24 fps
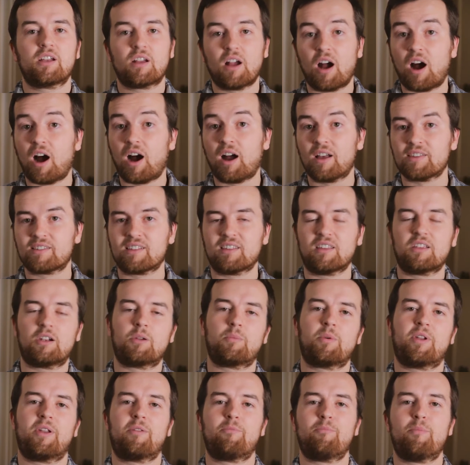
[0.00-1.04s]
cause a
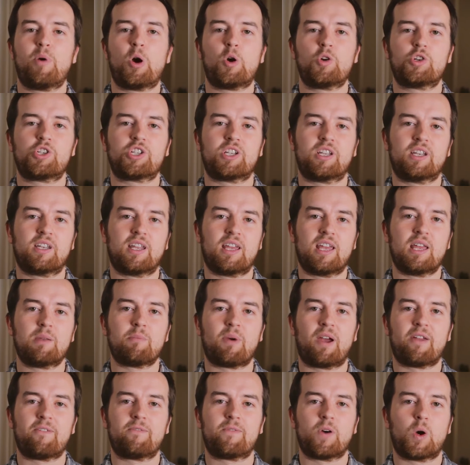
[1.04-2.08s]
little bit of motion in
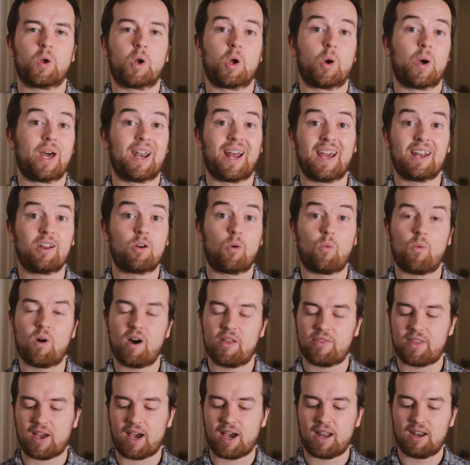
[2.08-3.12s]
my photo, and I don't
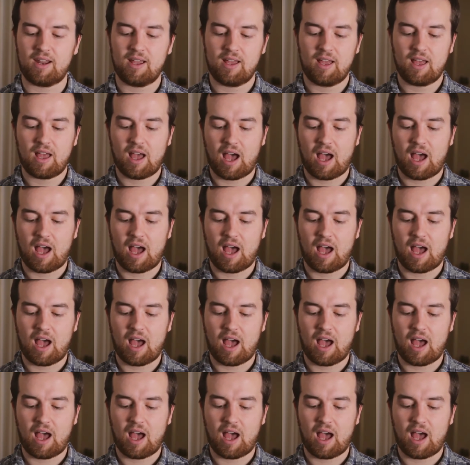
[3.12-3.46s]
want that.